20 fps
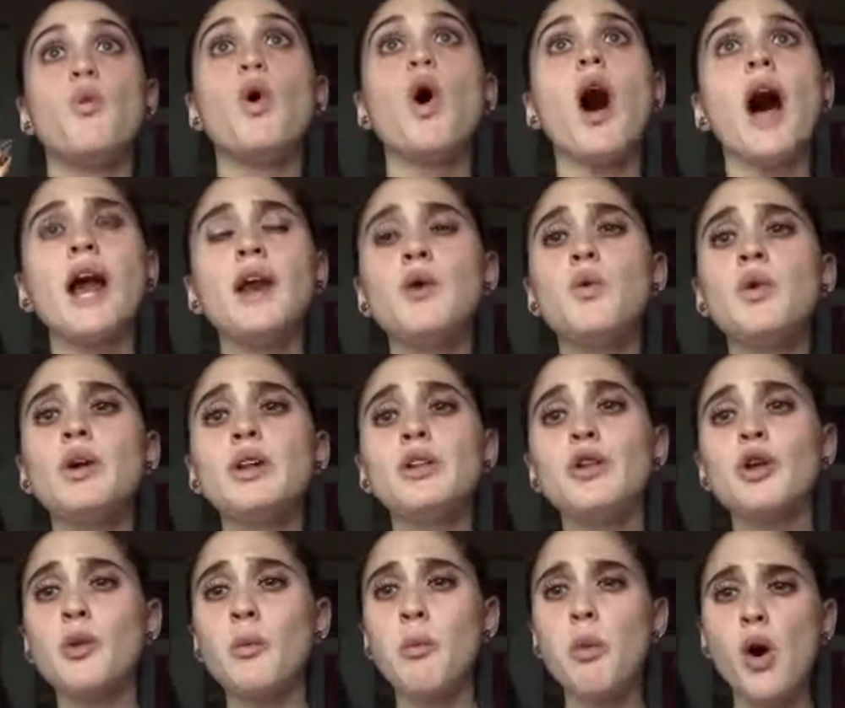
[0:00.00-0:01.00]
well, I don't want to
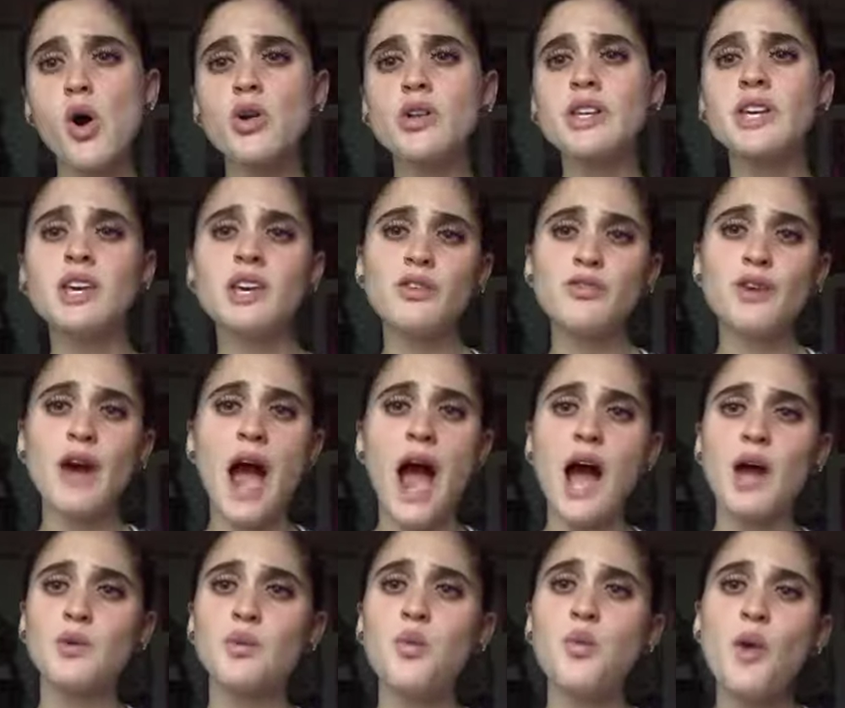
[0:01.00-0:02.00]
look bulky if I
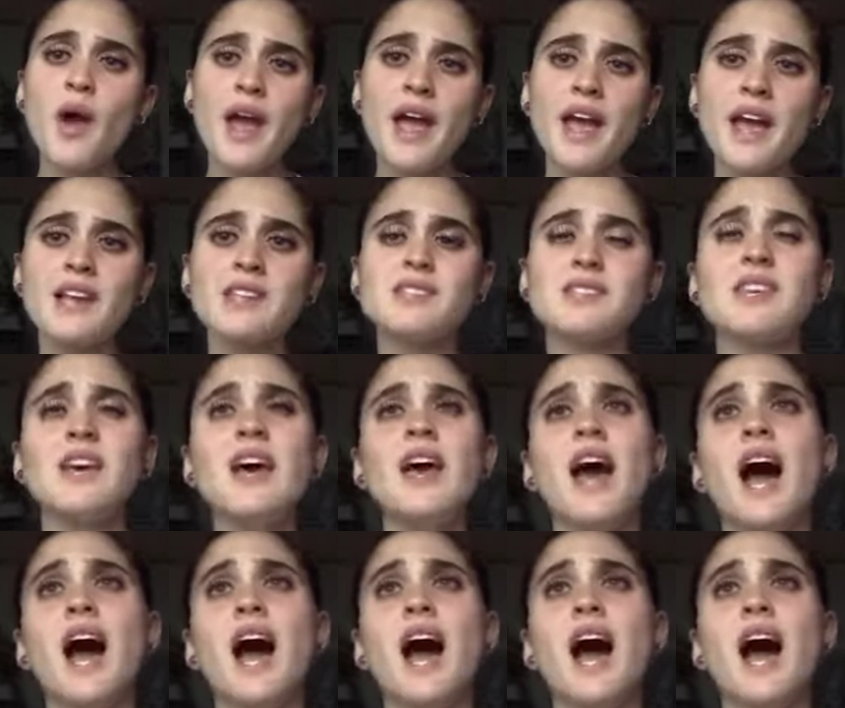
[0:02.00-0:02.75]
add weights.